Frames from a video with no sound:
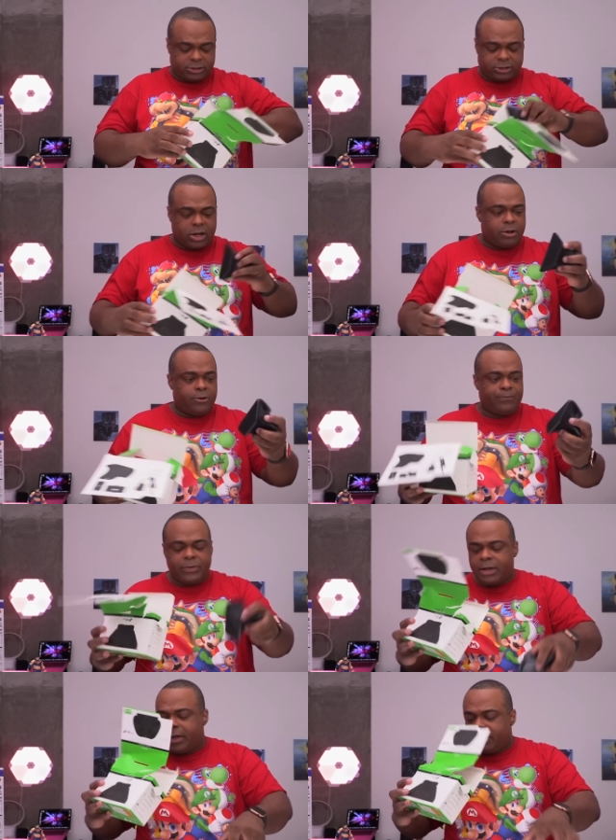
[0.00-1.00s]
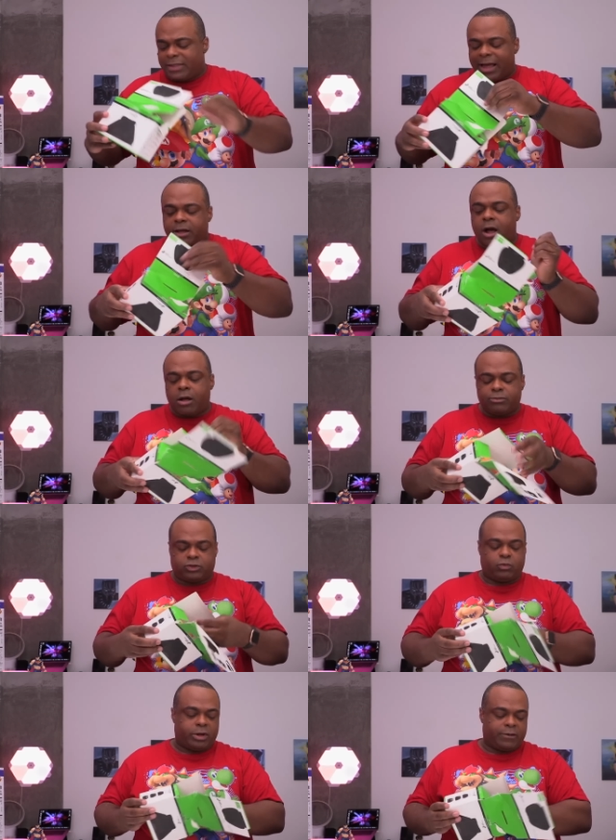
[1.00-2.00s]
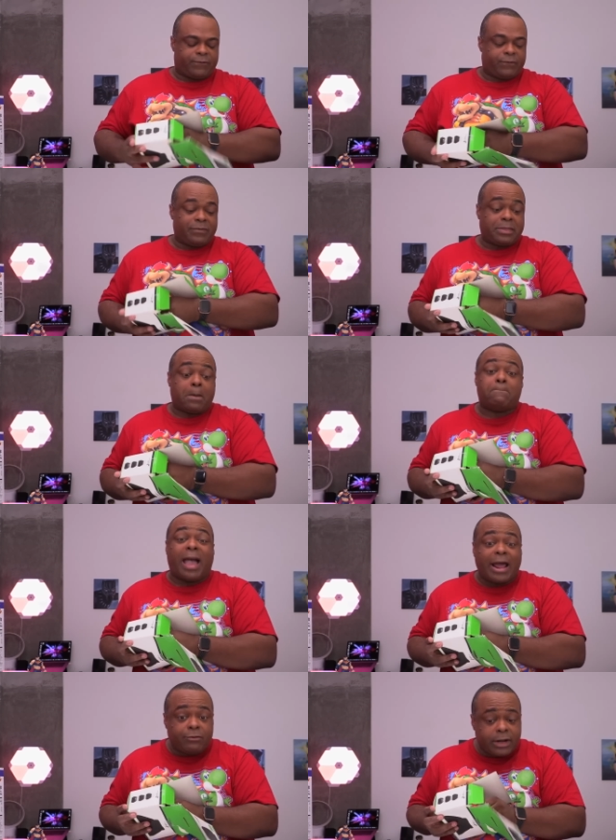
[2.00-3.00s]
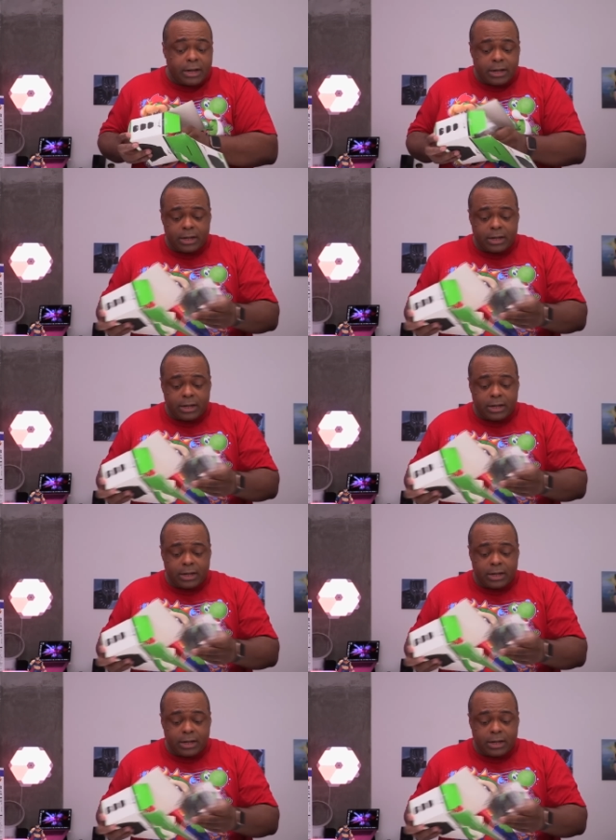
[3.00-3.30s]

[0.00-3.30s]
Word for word: So that comes with the battery